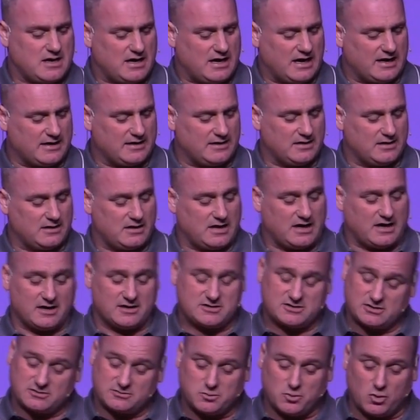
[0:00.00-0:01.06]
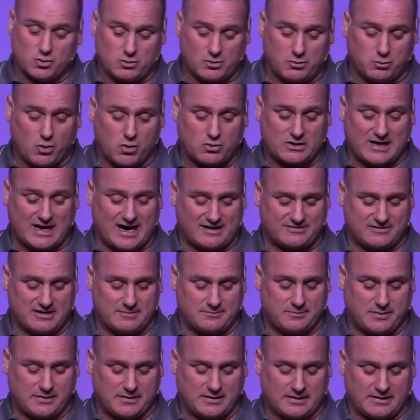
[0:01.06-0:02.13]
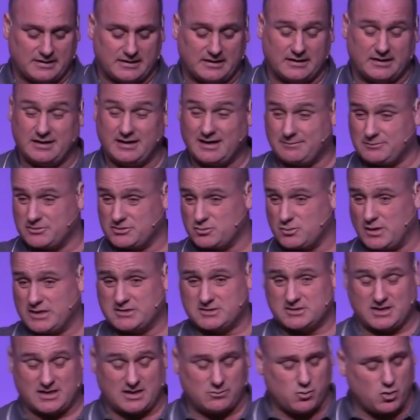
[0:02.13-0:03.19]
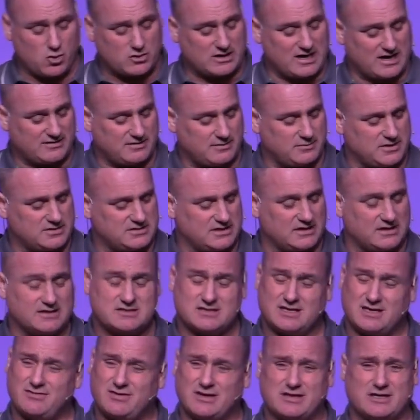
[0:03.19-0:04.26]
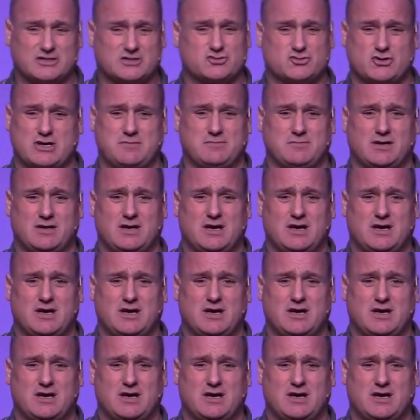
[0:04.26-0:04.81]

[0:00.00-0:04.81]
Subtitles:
And I woke Kath up, and it happened twice. So I woke Kath up, I said, listen, I've had this dream.